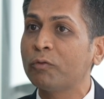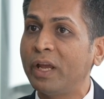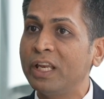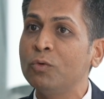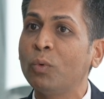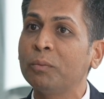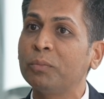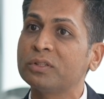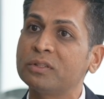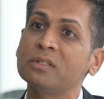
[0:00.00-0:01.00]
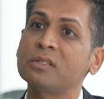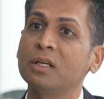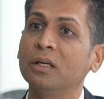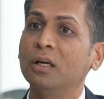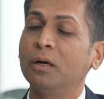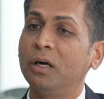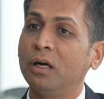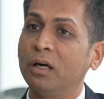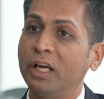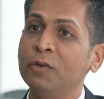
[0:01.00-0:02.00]
of any one person's
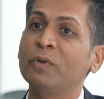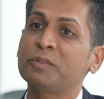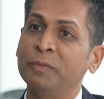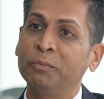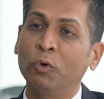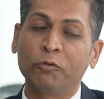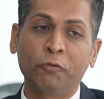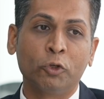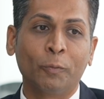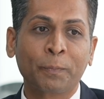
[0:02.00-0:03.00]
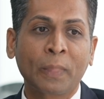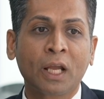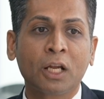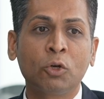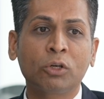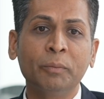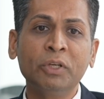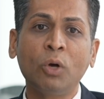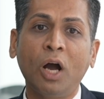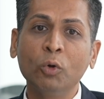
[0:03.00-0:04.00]
investment portfolio. Now coming
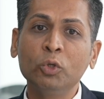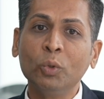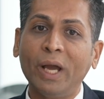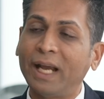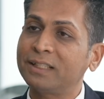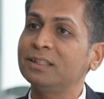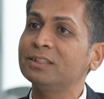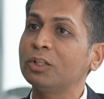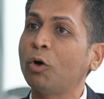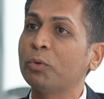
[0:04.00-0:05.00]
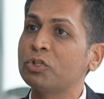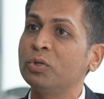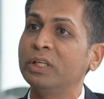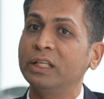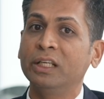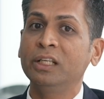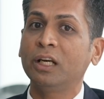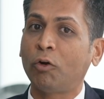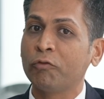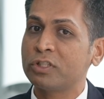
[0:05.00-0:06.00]
to how do you access that opportunity?
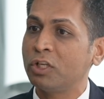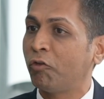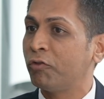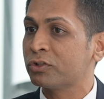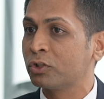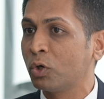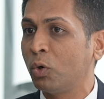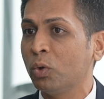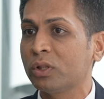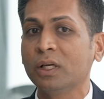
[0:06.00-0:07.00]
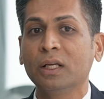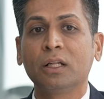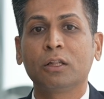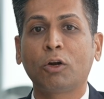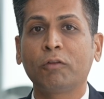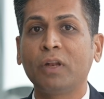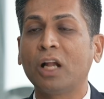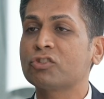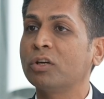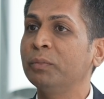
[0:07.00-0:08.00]
India obviously offers growth, a lot of
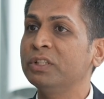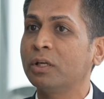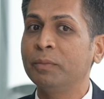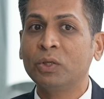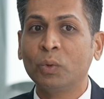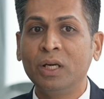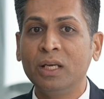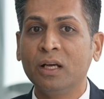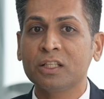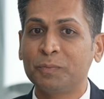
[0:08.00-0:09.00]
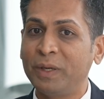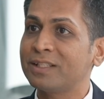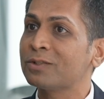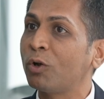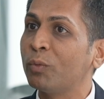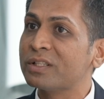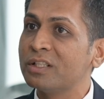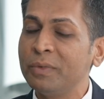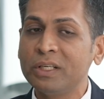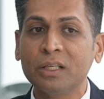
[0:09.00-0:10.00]
large companies coming to India, space is always
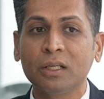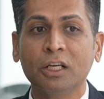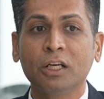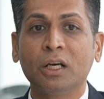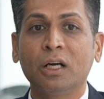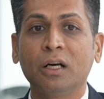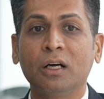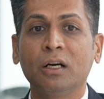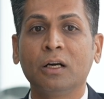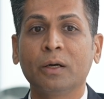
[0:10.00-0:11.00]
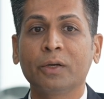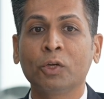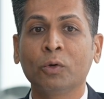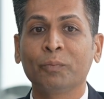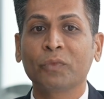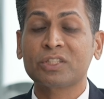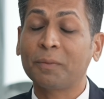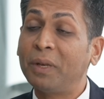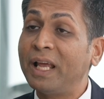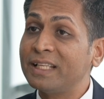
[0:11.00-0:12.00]
limited,
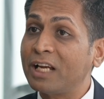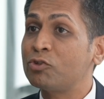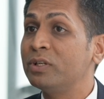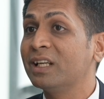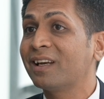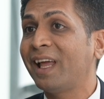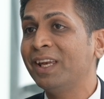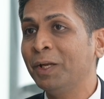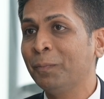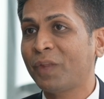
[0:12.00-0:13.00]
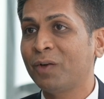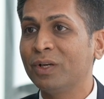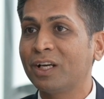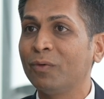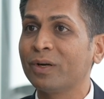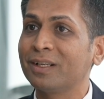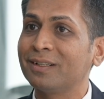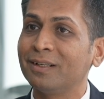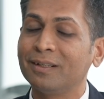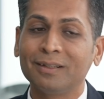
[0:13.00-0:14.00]
supply is actually declining, and we'll cover
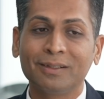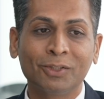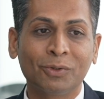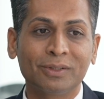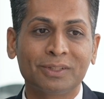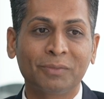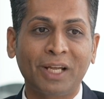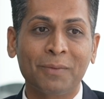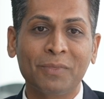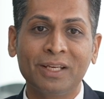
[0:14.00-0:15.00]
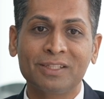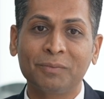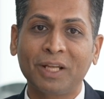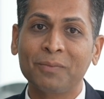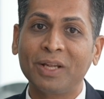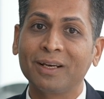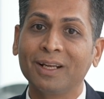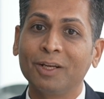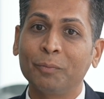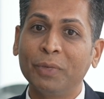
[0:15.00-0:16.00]
it some time that
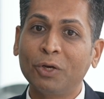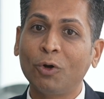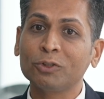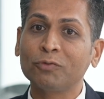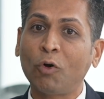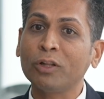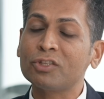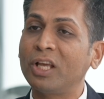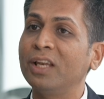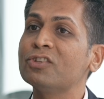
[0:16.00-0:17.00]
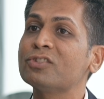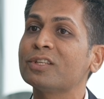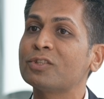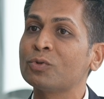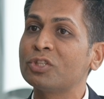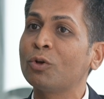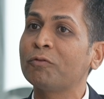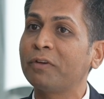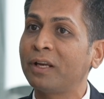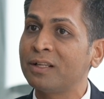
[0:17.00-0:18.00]
because of all the challenges that you see on
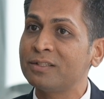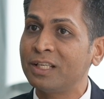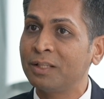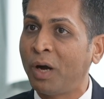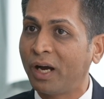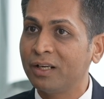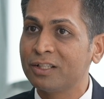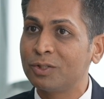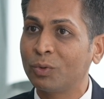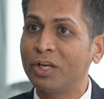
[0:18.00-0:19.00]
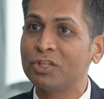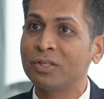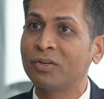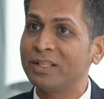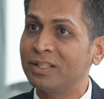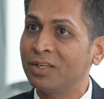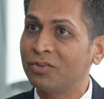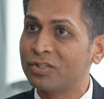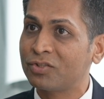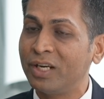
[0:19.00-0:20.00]
financing, market dislocation, rising
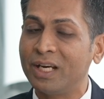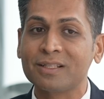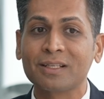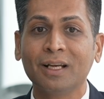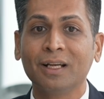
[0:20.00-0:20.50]
interest rates,